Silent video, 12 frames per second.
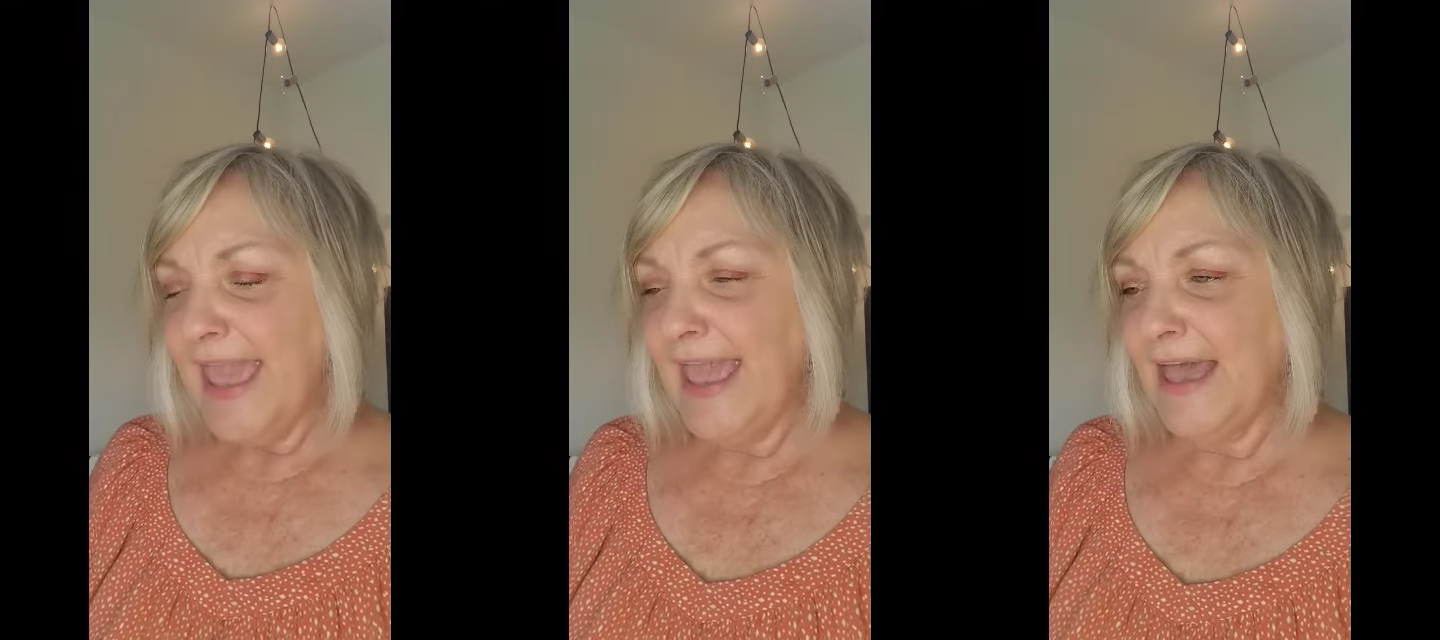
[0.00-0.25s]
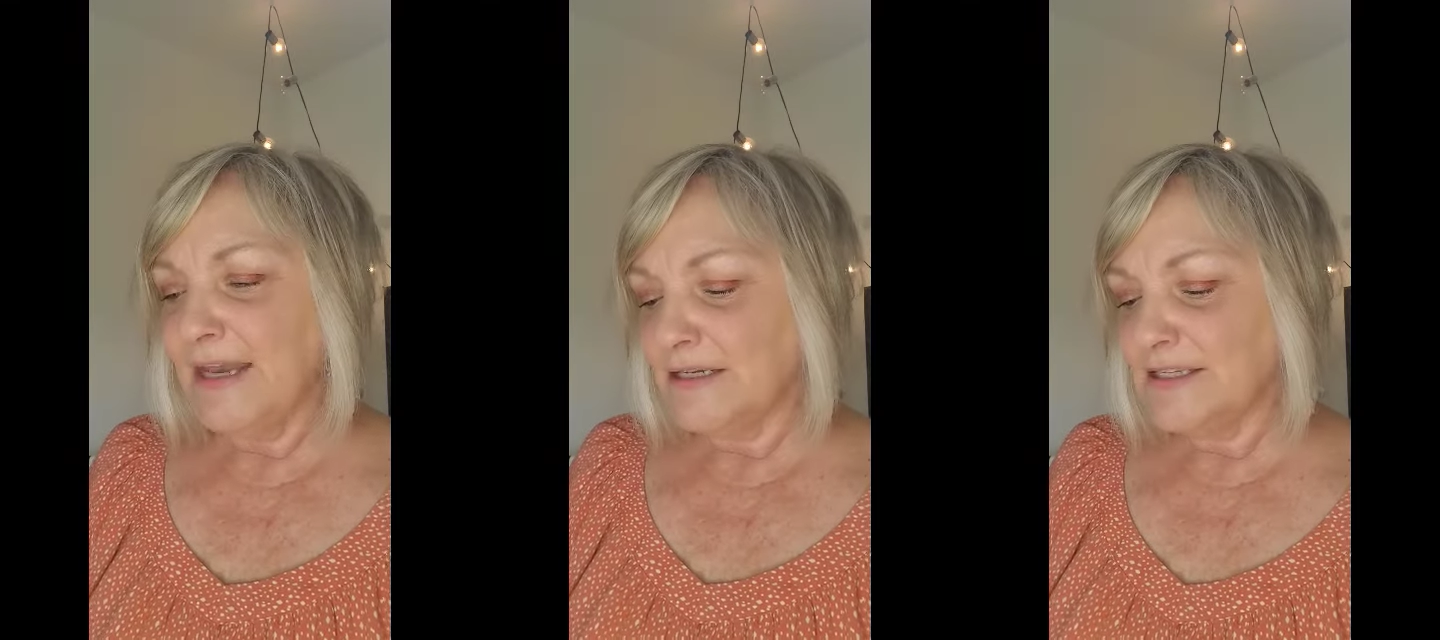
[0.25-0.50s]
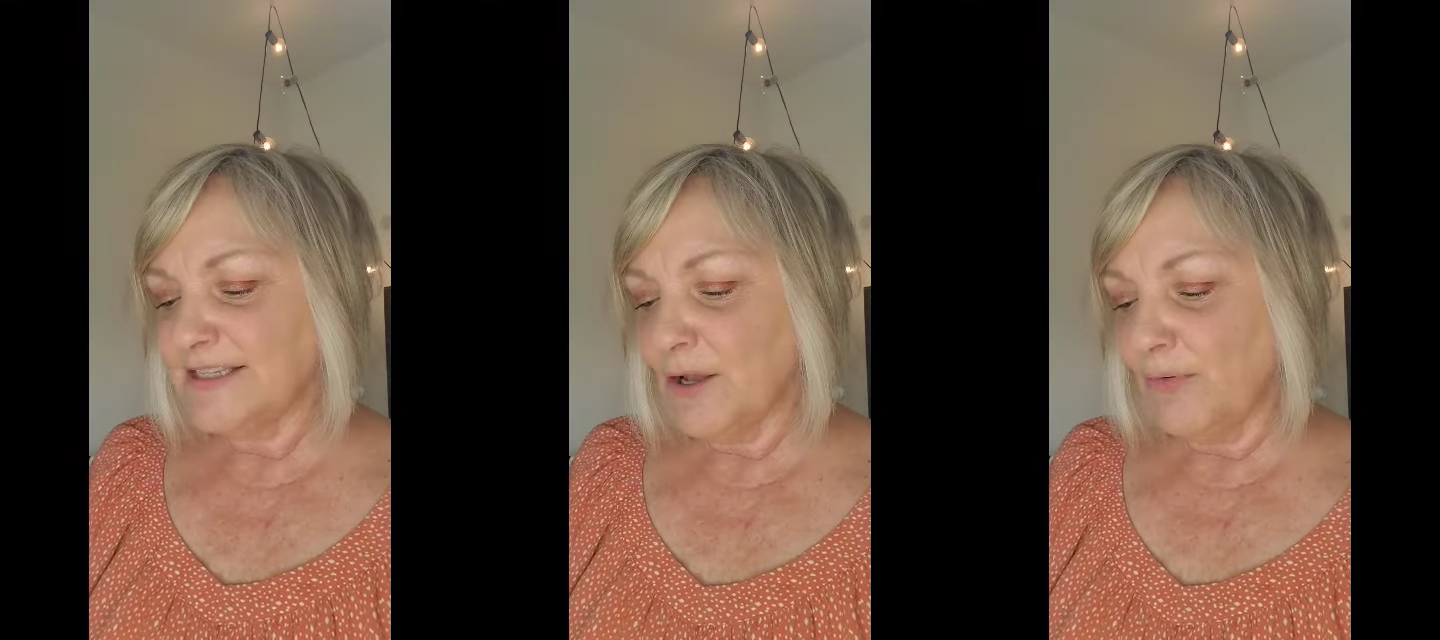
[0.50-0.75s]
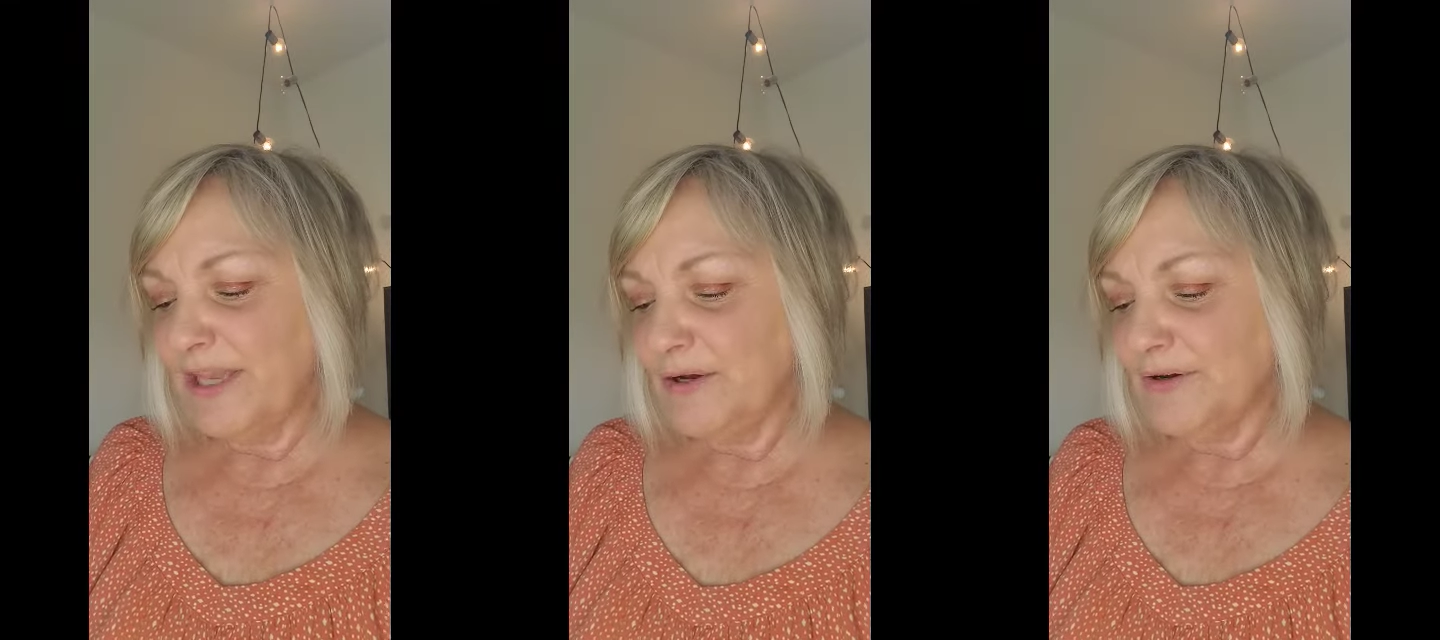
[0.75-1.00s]
And
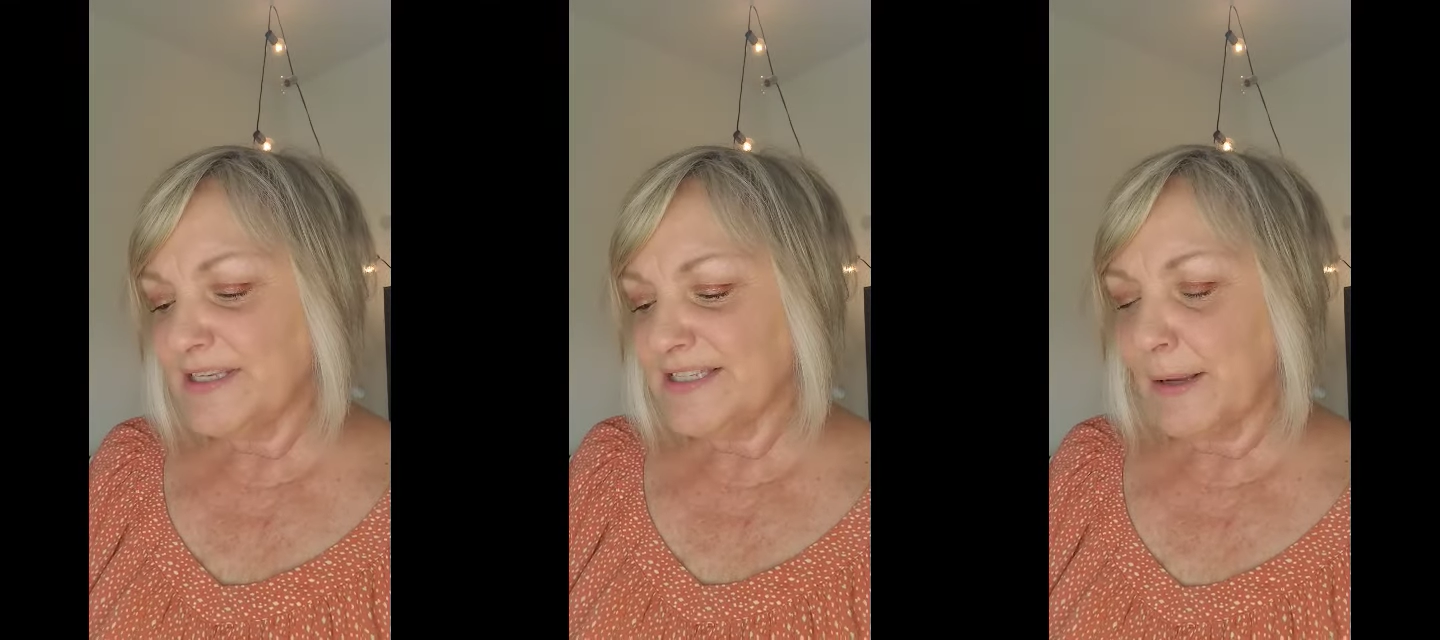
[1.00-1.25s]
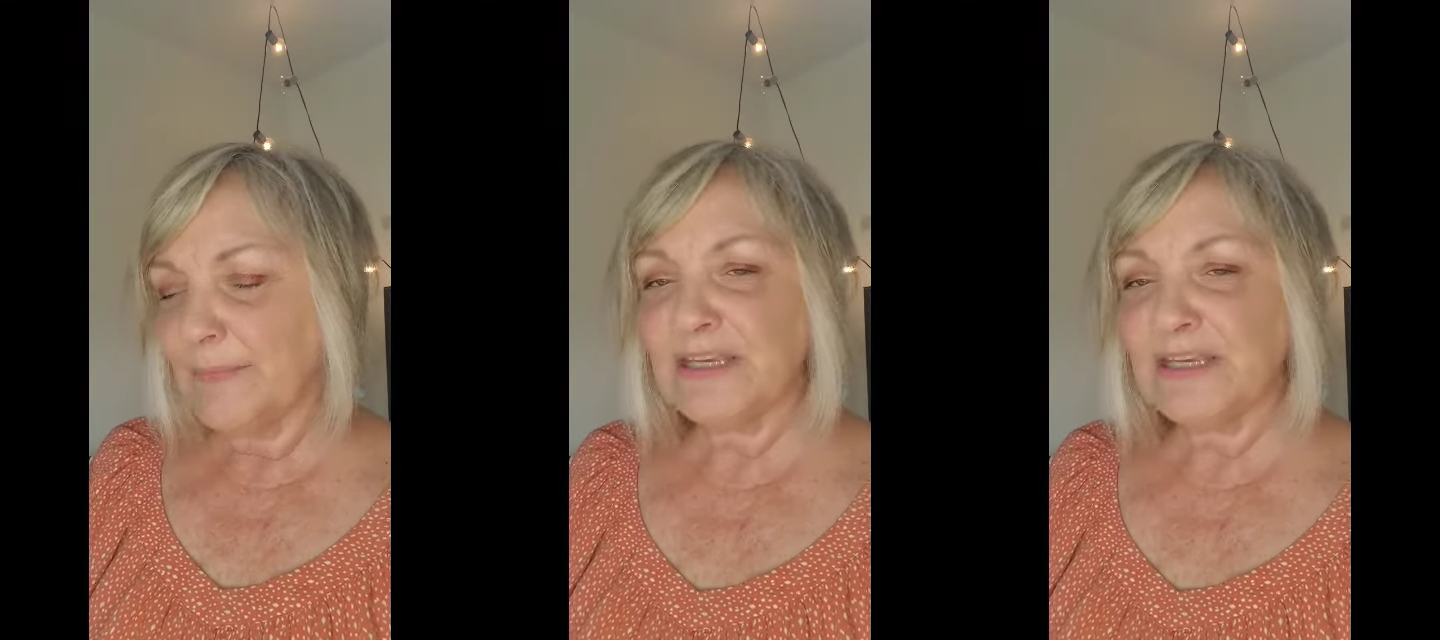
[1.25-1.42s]
so here is some